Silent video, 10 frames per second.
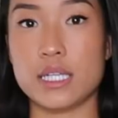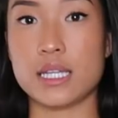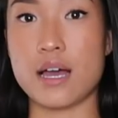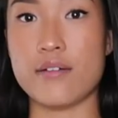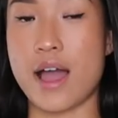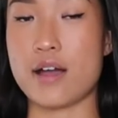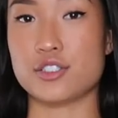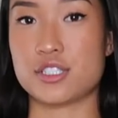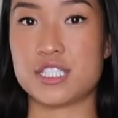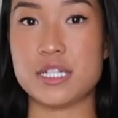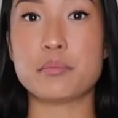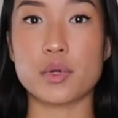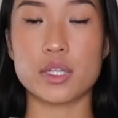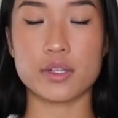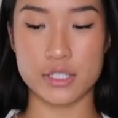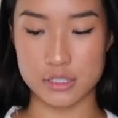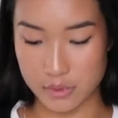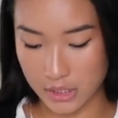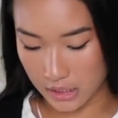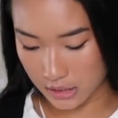Really love how just simple this
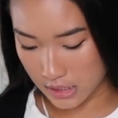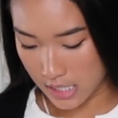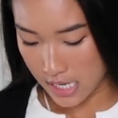one is.